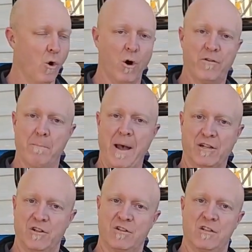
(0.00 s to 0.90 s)
or if the
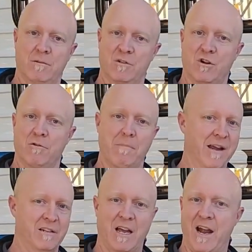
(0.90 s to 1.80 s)
battery system is on
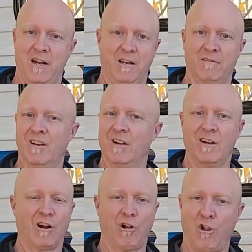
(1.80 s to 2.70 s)
maintaining
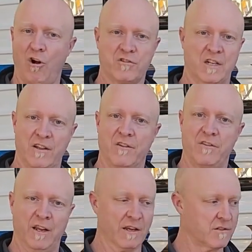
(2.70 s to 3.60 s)
clocks and other
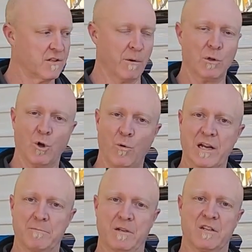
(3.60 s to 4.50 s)
things, there will
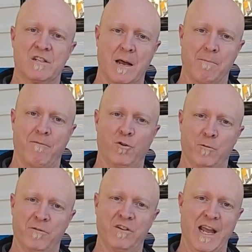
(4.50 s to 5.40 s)
always be some
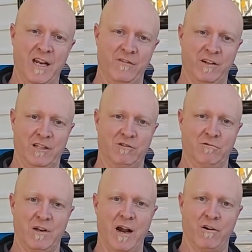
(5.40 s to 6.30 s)
form of negative
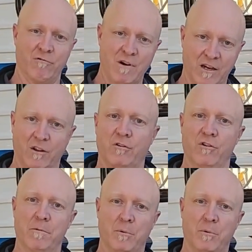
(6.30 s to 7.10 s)
electrical current running through